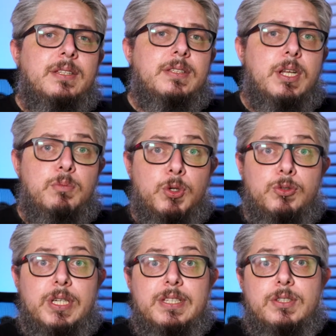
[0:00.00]
The
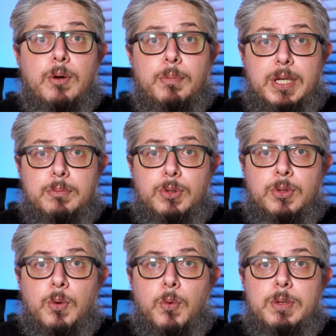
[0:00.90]
remote is compatible
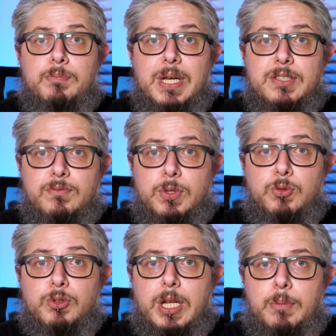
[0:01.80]
with
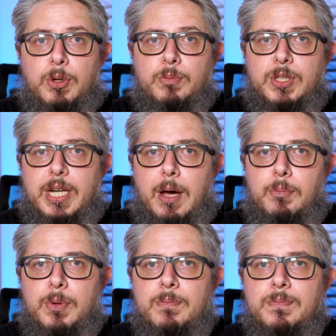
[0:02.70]
Bestview Teleprompter App,